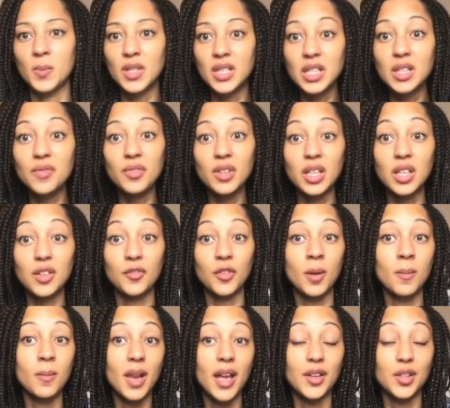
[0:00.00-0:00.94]
specifically
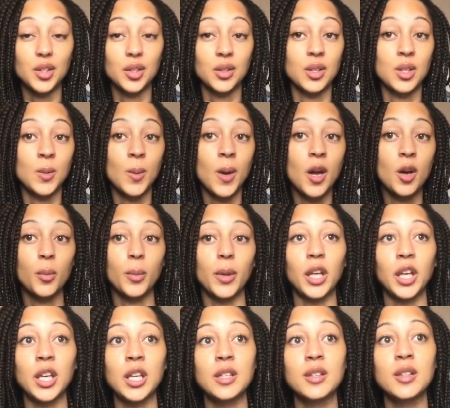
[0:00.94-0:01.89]
from Leicester as well
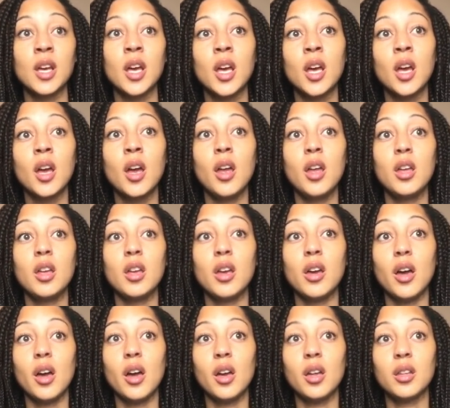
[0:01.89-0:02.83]
because
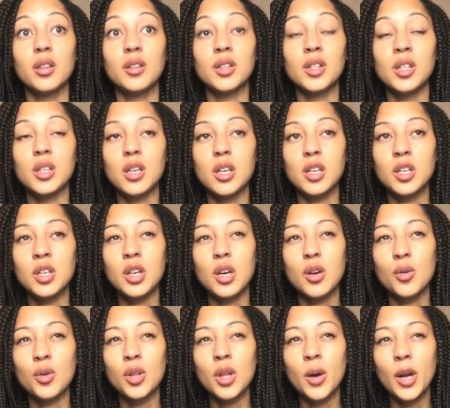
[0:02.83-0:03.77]
the, you know,
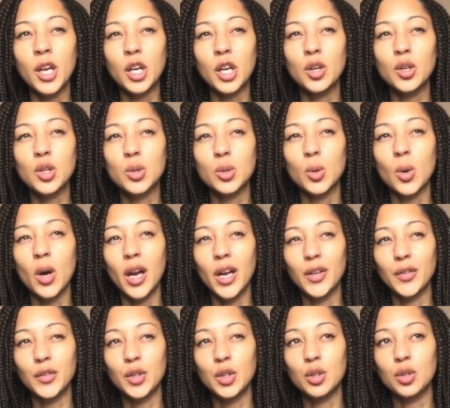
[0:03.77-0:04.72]
although I go to quite
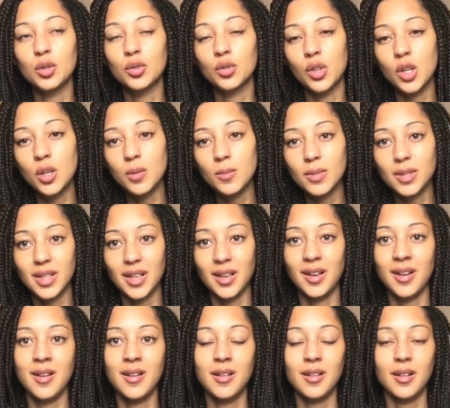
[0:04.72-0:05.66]
a few groups
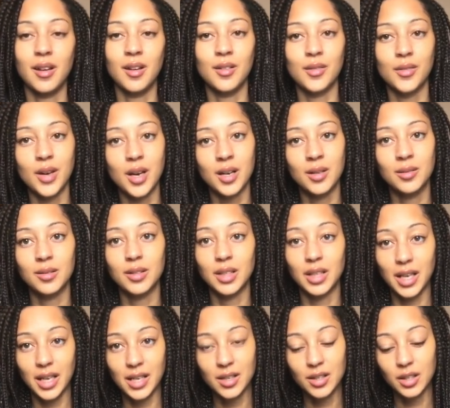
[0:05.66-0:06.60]
in and around
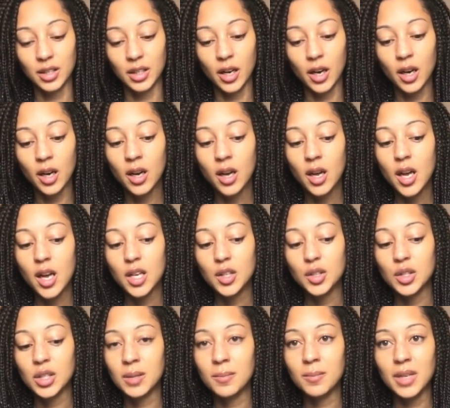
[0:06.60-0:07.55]
Leicester,
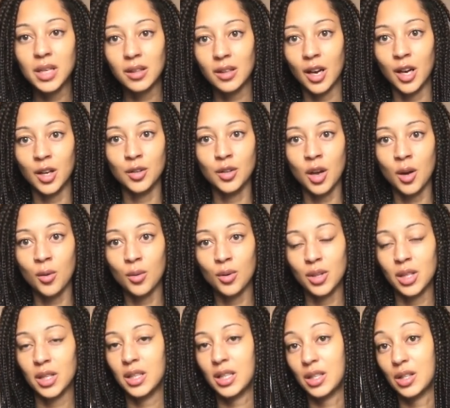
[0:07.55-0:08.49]
doesn't mean that I know
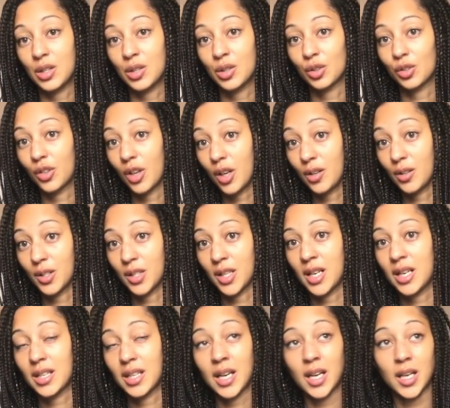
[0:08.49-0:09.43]
all the knitters and
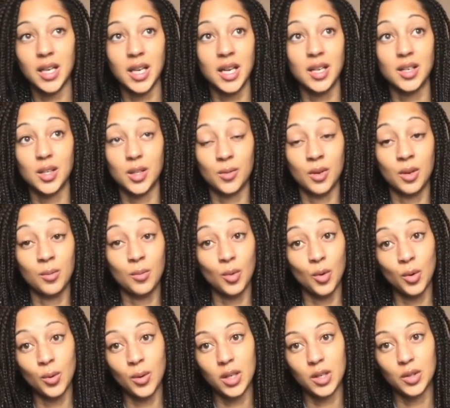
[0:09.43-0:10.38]
crocheters out there. So I'm
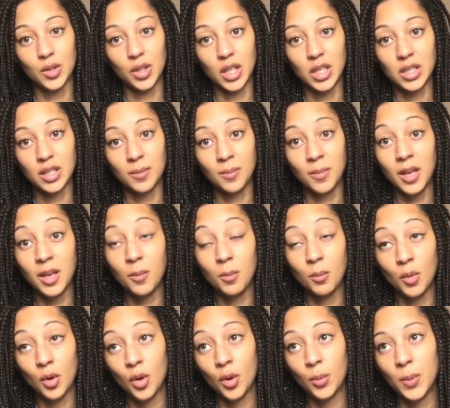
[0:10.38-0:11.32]
always looking to meet
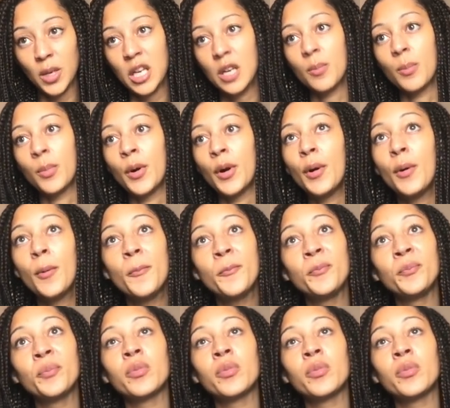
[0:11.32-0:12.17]
more people.